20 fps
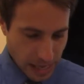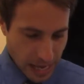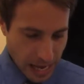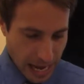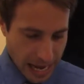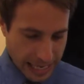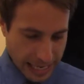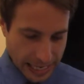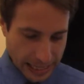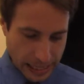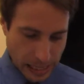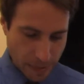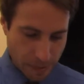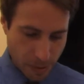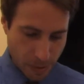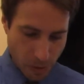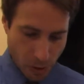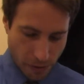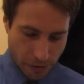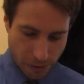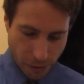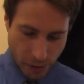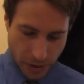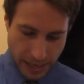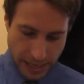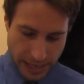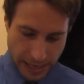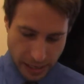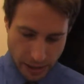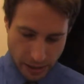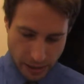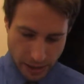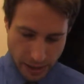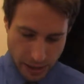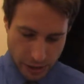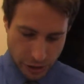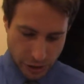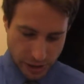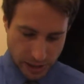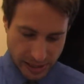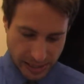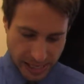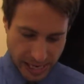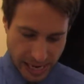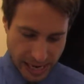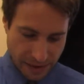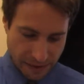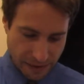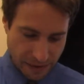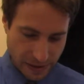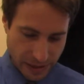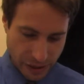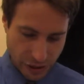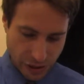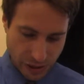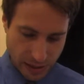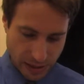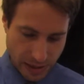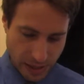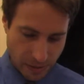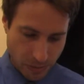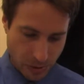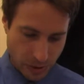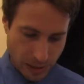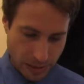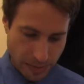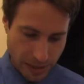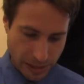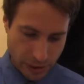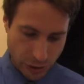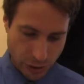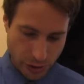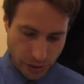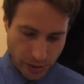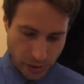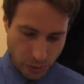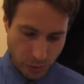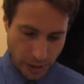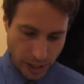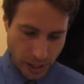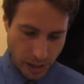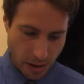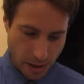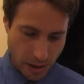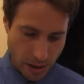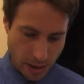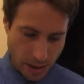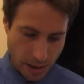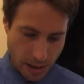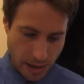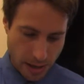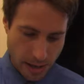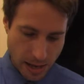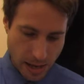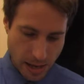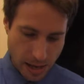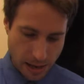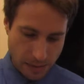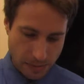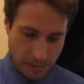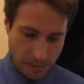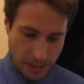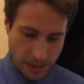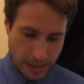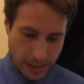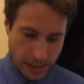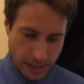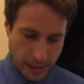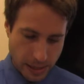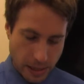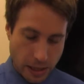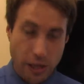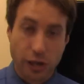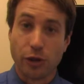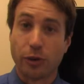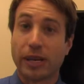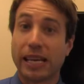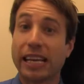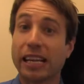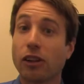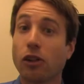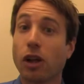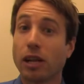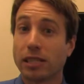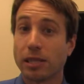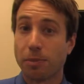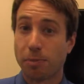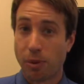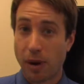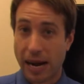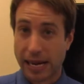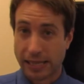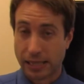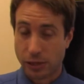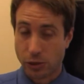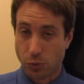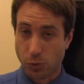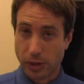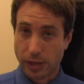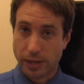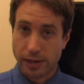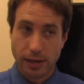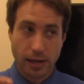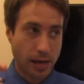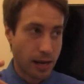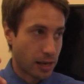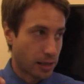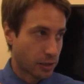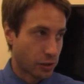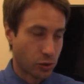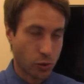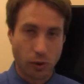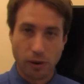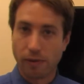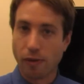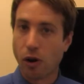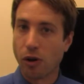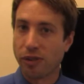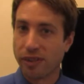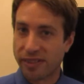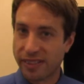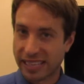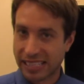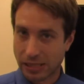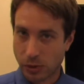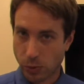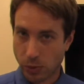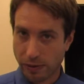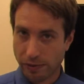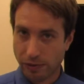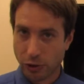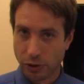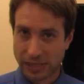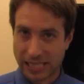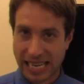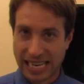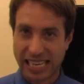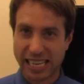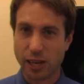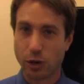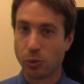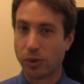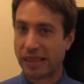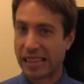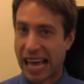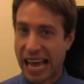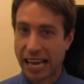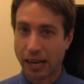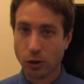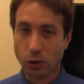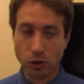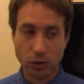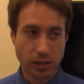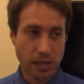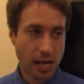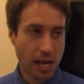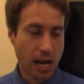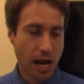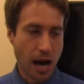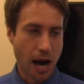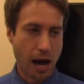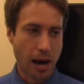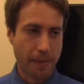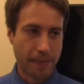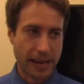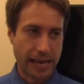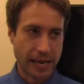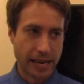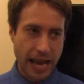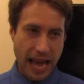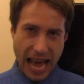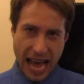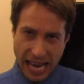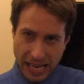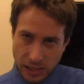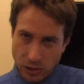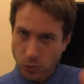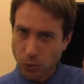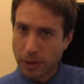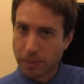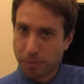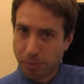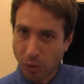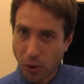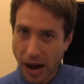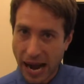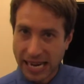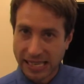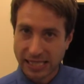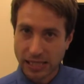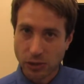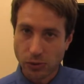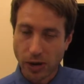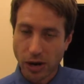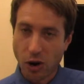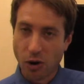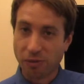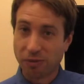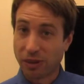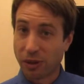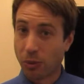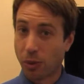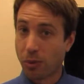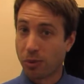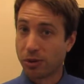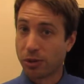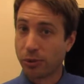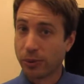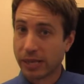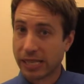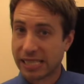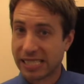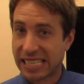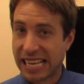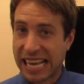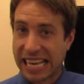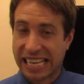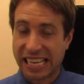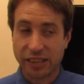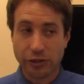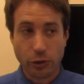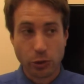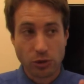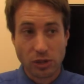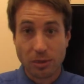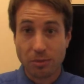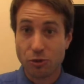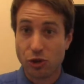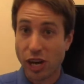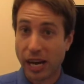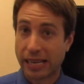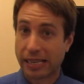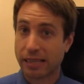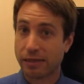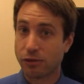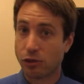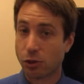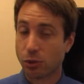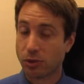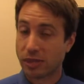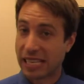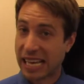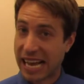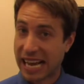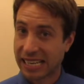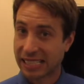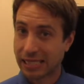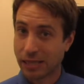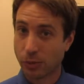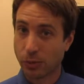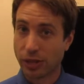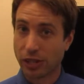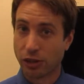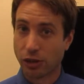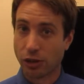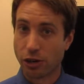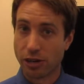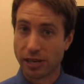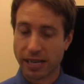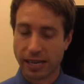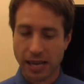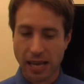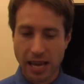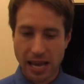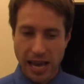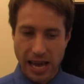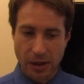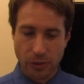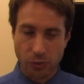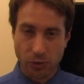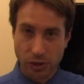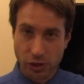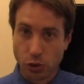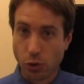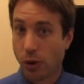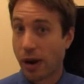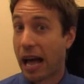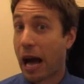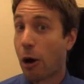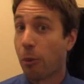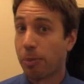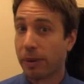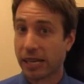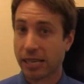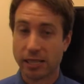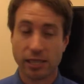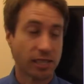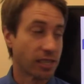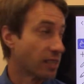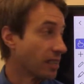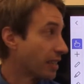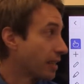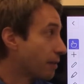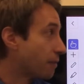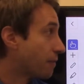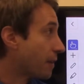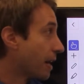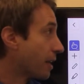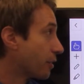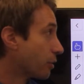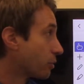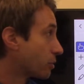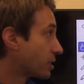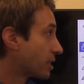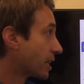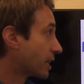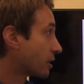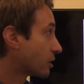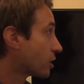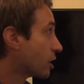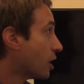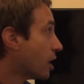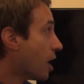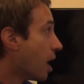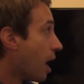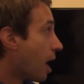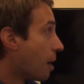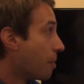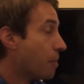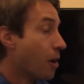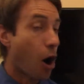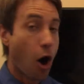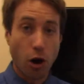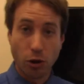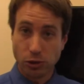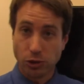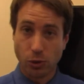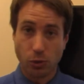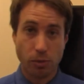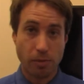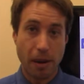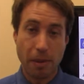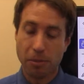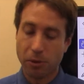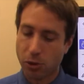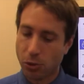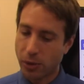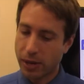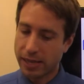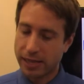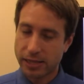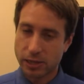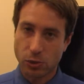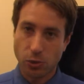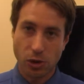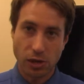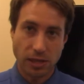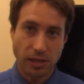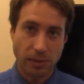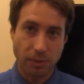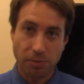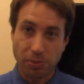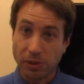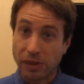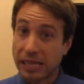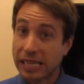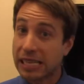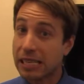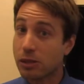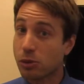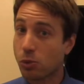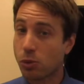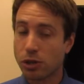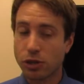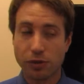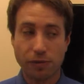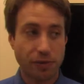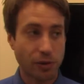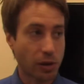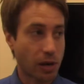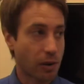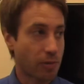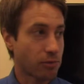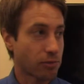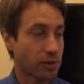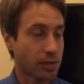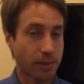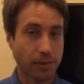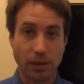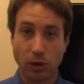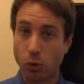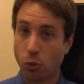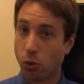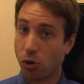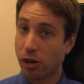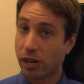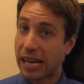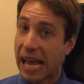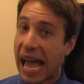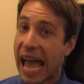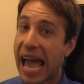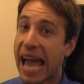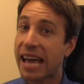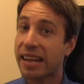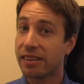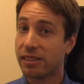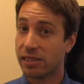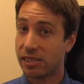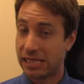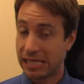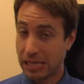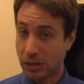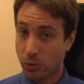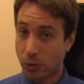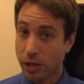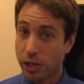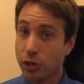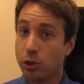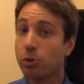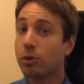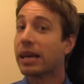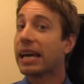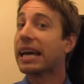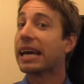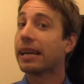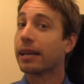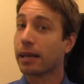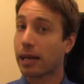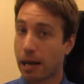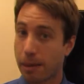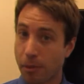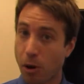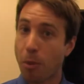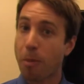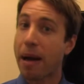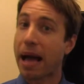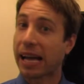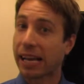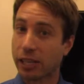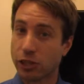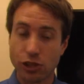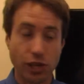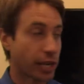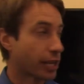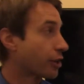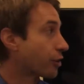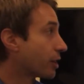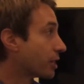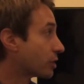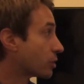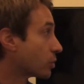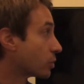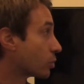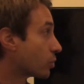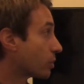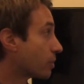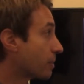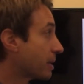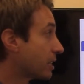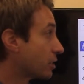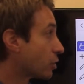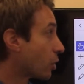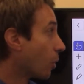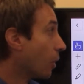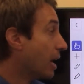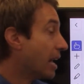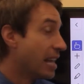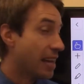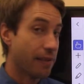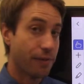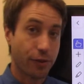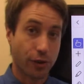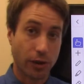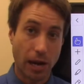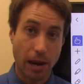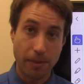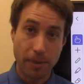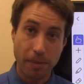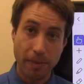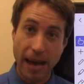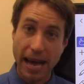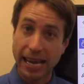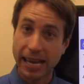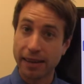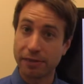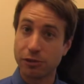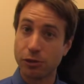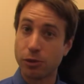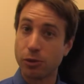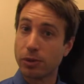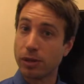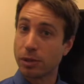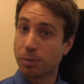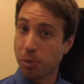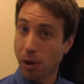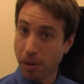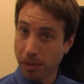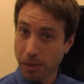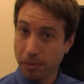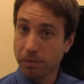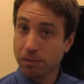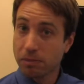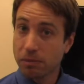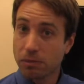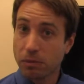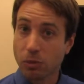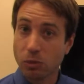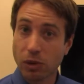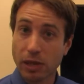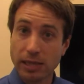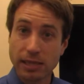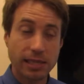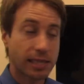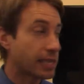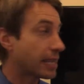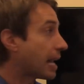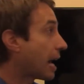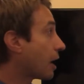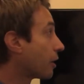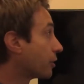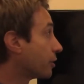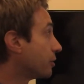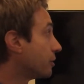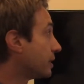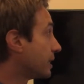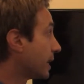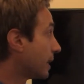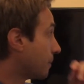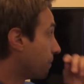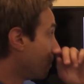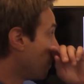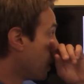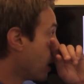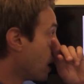I got a couple more for you here just to kind of finish this up, really make sure that we are getting lots of practice with sort of all the things that we've looked at here with angles. And as we practice, right, hopefully what we're doing is taking those objectives, those tasks that we learned and really sort of helping us solidify those things. Also, remember the way this works, please, once you feel comfortable with something, work ahead, see what you get. Come on back and check your answers with me. So if you're coming back after doing this problem, let's see how you did.